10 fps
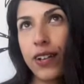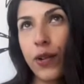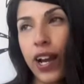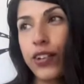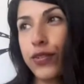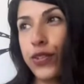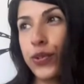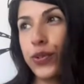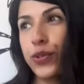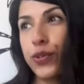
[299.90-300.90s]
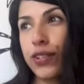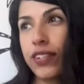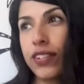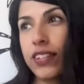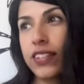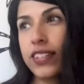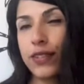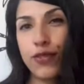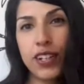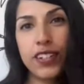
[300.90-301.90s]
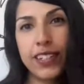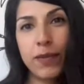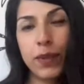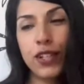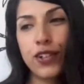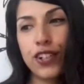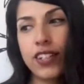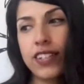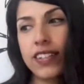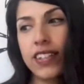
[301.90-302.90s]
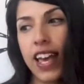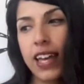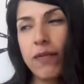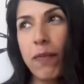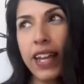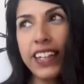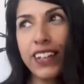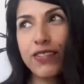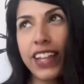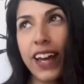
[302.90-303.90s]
quite a few different speakers, and many of